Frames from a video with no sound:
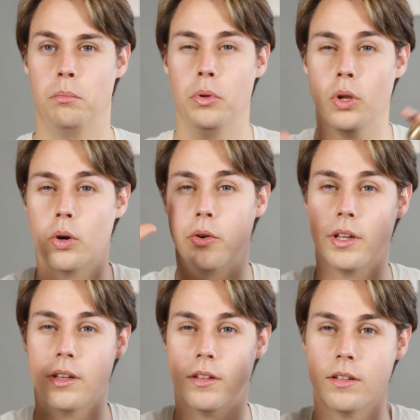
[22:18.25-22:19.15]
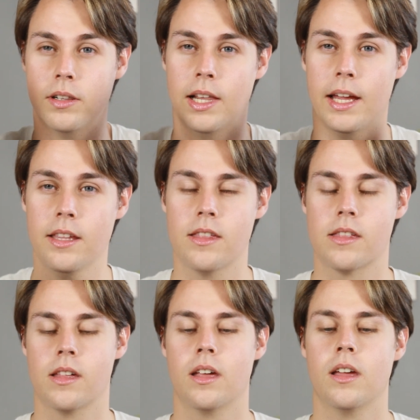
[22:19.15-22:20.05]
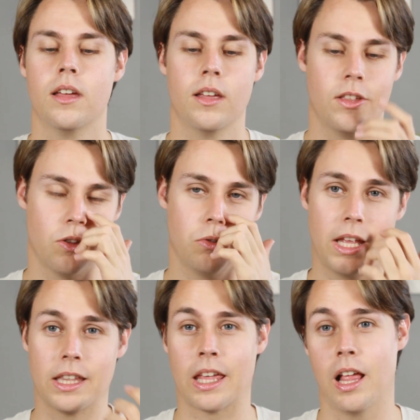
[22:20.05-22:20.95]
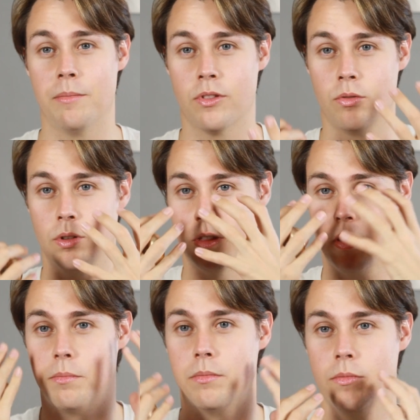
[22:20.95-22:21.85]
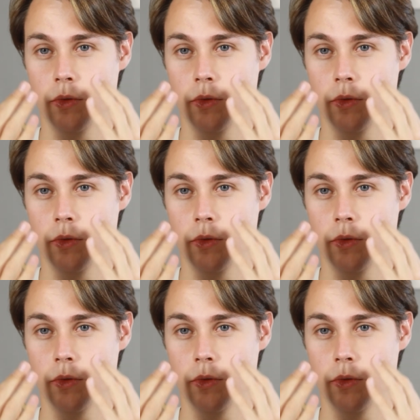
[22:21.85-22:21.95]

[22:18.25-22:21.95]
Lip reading: blurry lights, so that helps to stop,